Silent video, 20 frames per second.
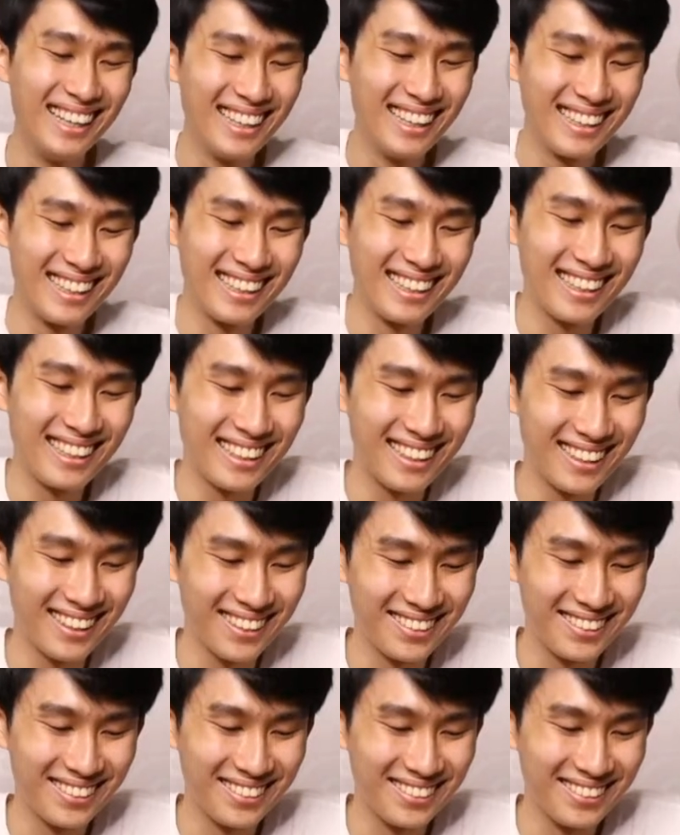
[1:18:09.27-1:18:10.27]
Iya nih,
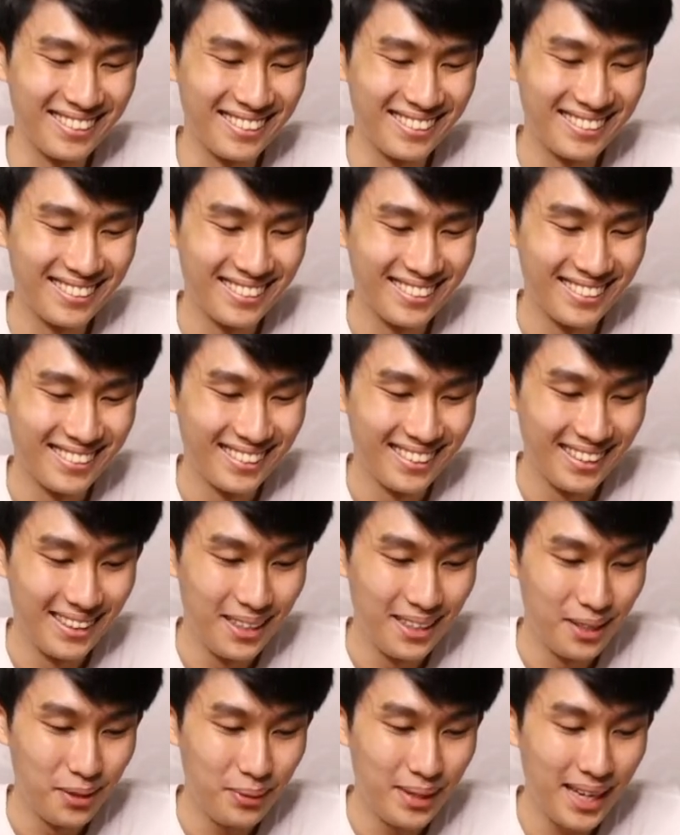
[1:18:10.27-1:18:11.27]
aduh.
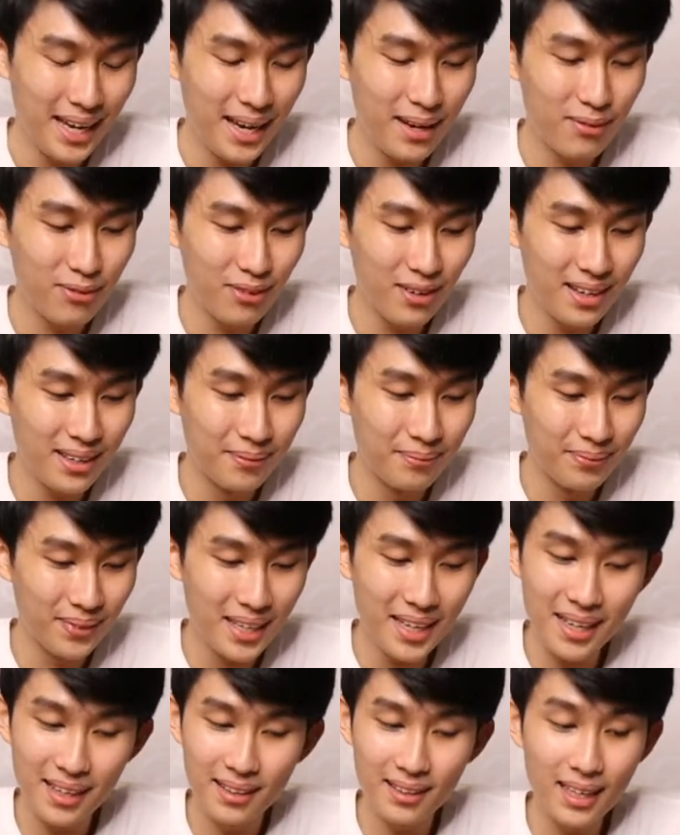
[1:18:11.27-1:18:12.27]
We had fun.
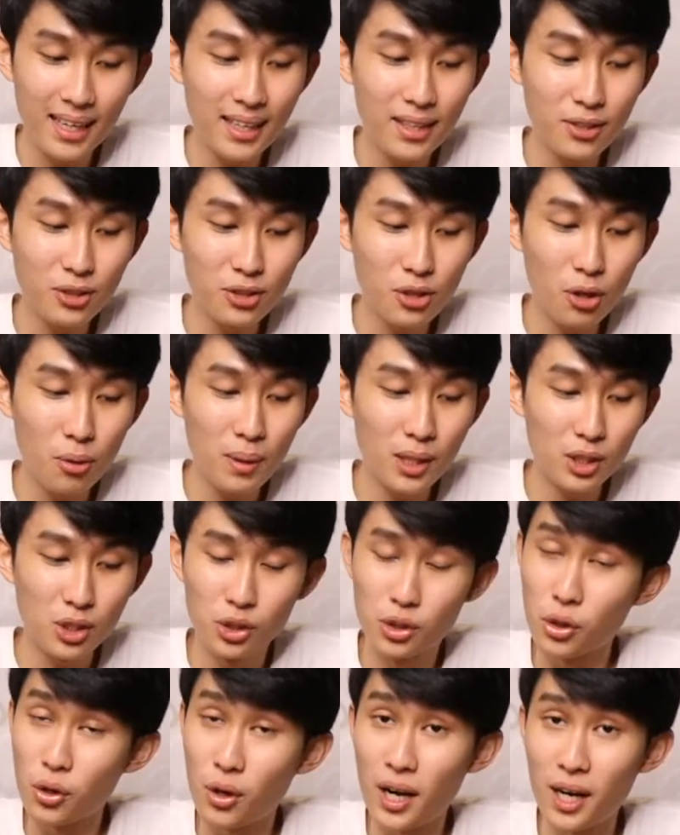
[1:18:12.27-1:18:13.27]
Yeah, thank you so much,
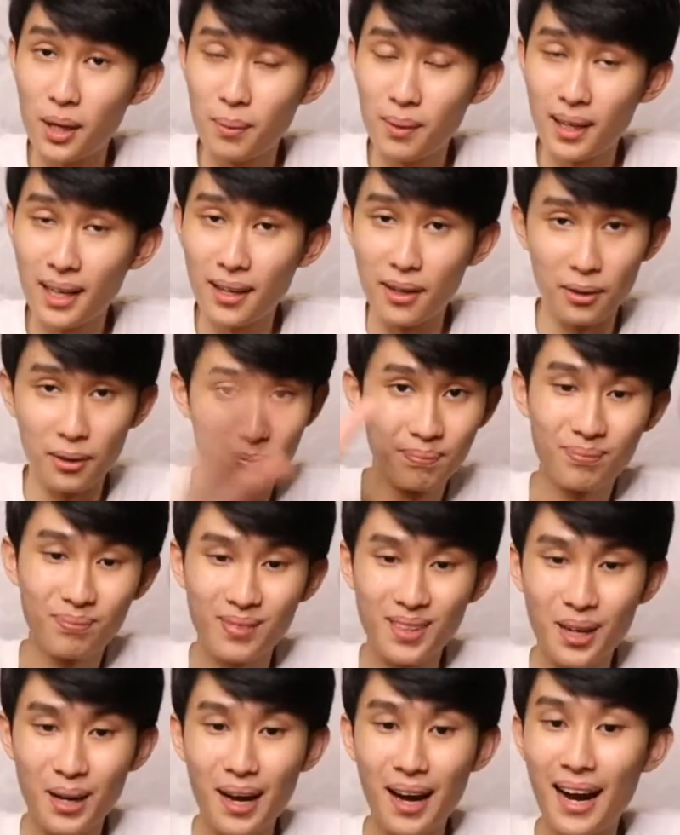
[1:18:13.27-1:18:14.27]
Johar Bilal.
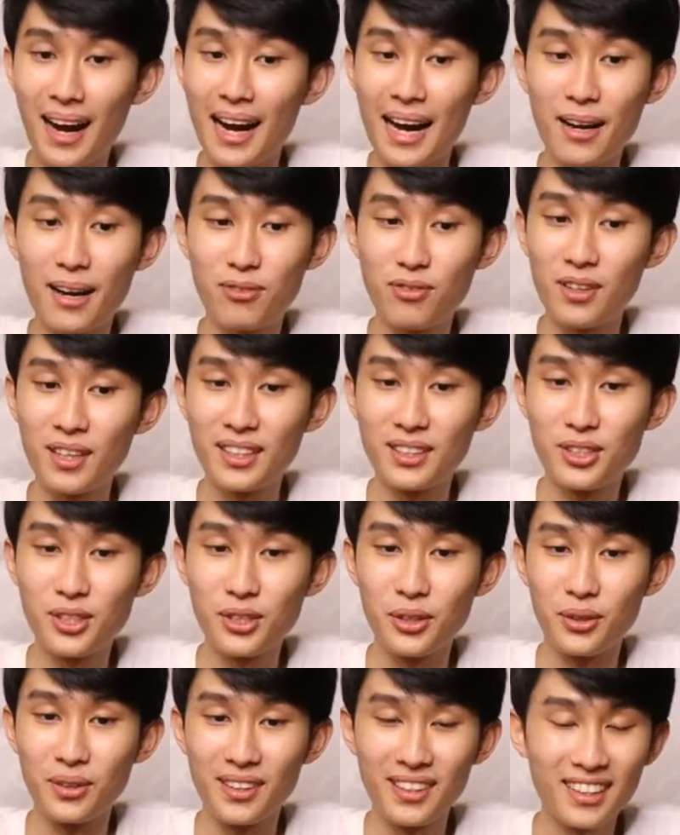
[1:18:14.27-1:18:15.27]
I had fun
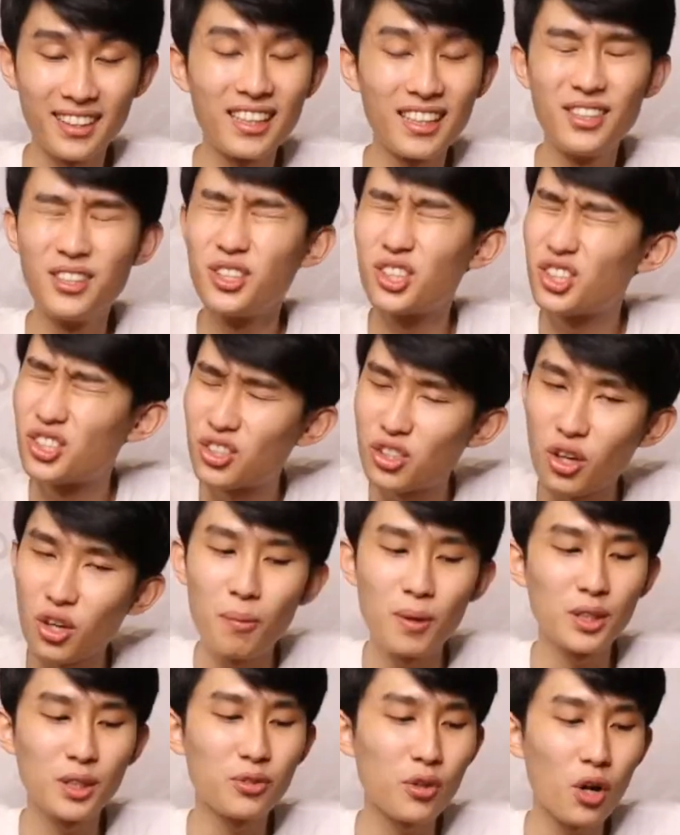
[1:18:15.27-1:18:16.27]
too. Thank you so
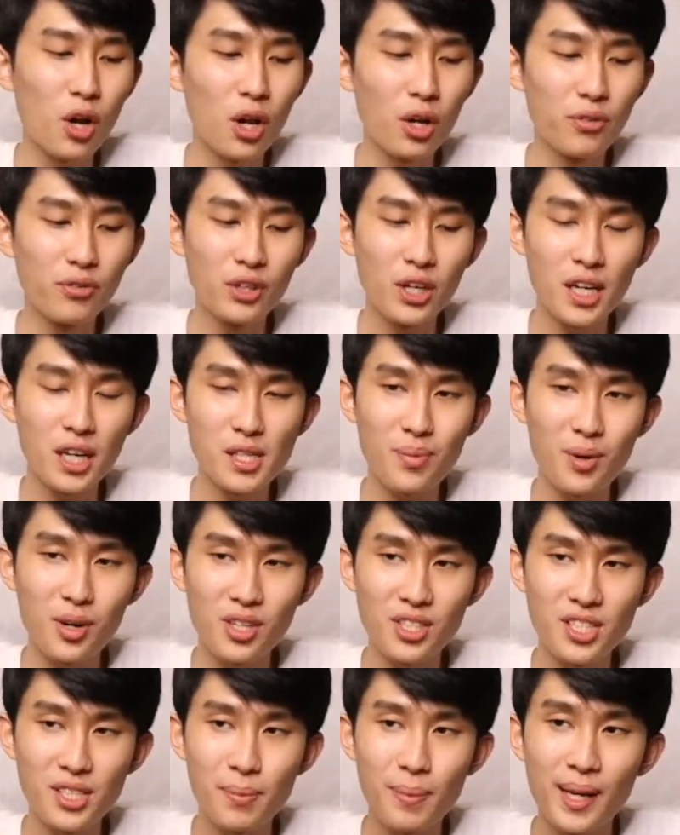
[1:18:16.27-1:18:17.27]
much for all of you guys
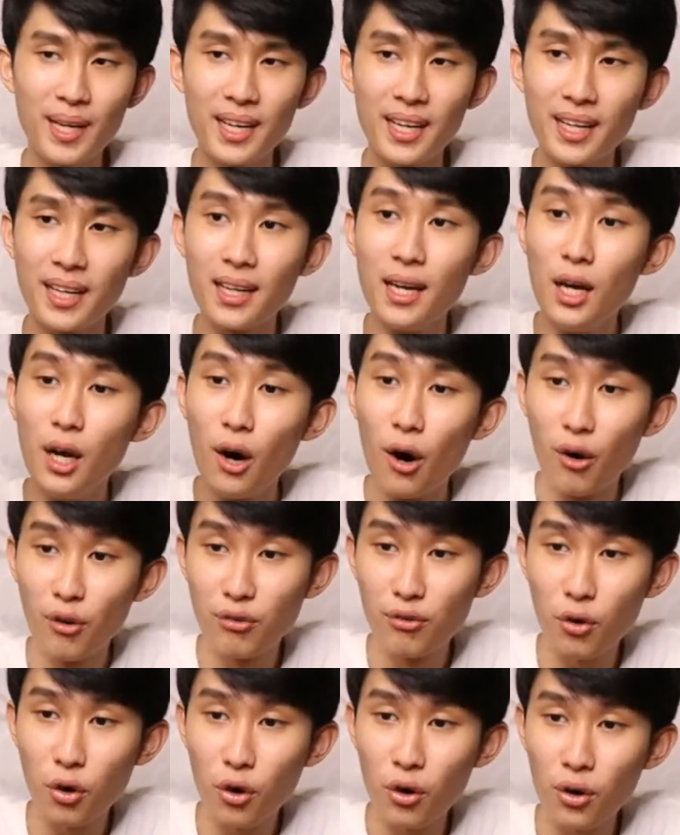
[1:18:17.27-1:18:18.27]
participating.
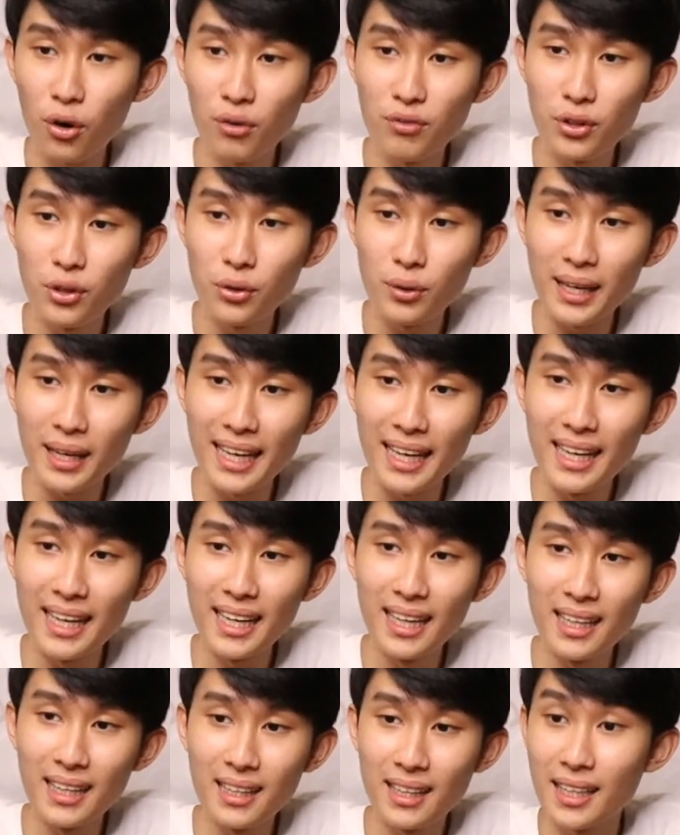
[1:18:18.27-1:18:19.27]
Four of you
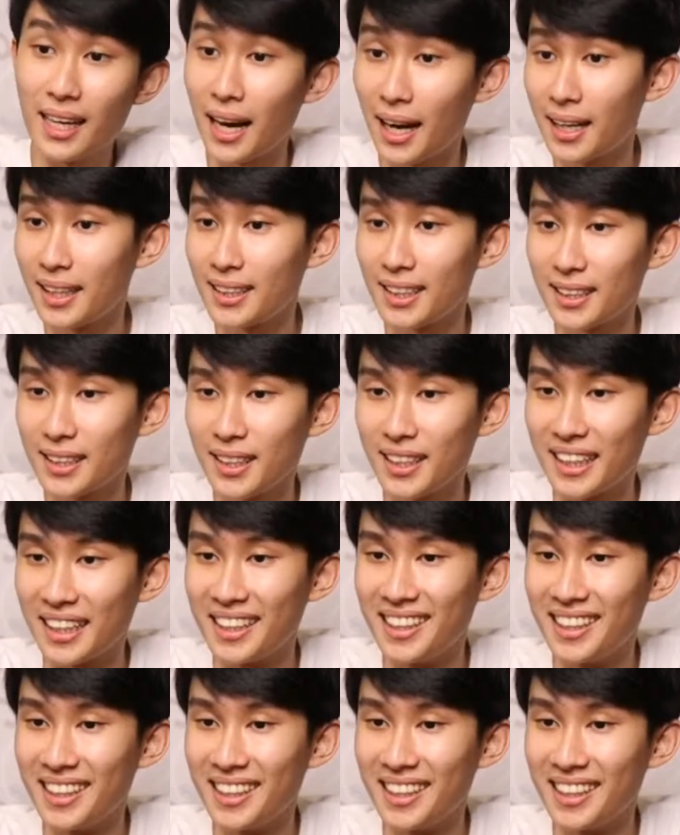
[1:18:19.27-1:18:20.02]
in... Iya, ada Cece nih.